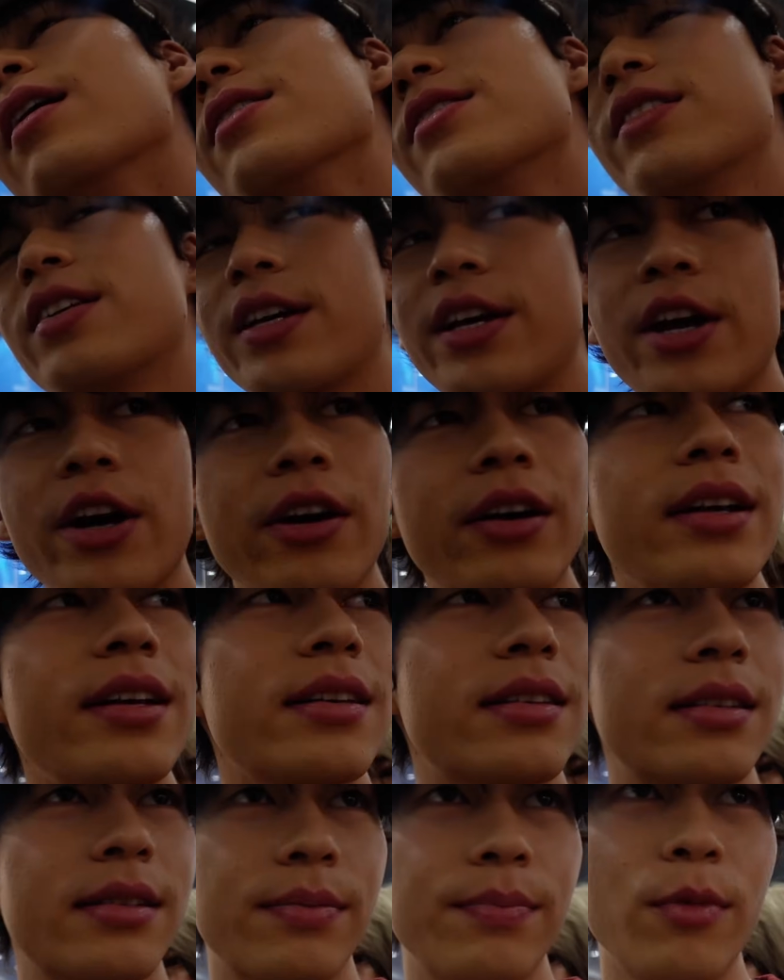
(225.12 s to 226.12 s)

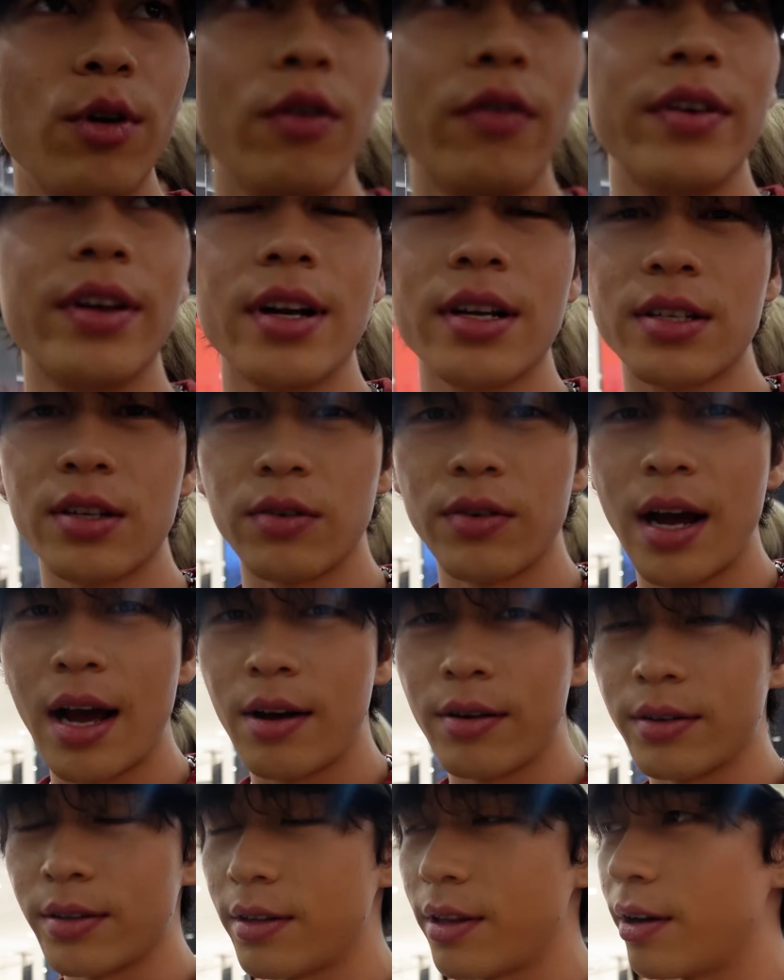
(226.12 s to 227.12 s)
Security's moving us
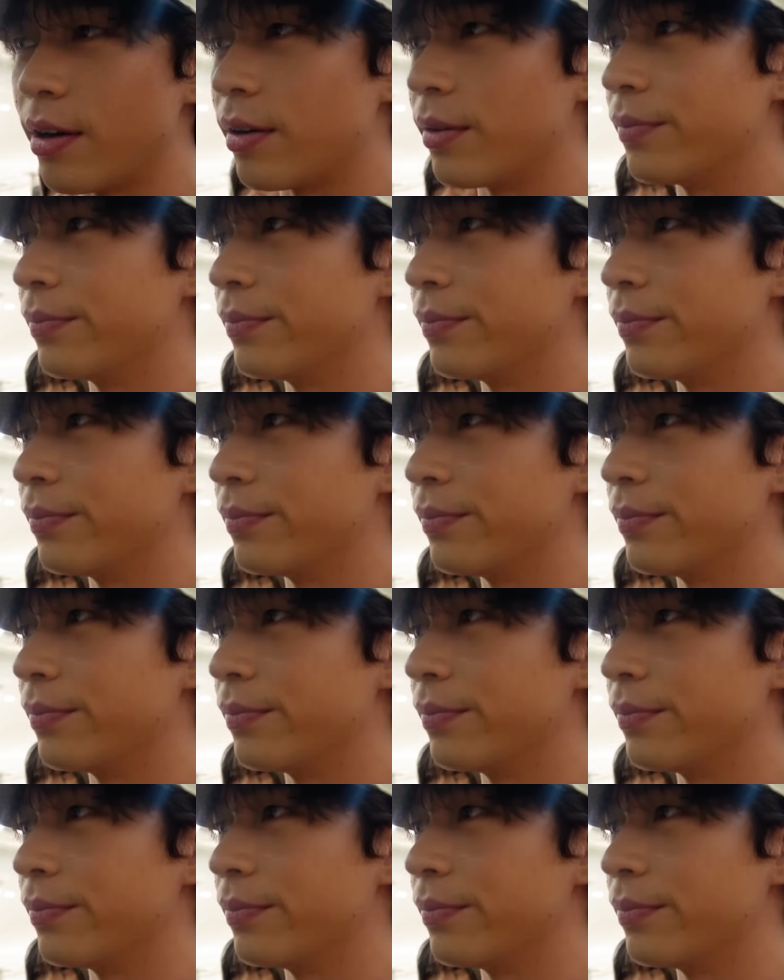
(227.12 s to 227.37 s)
around though.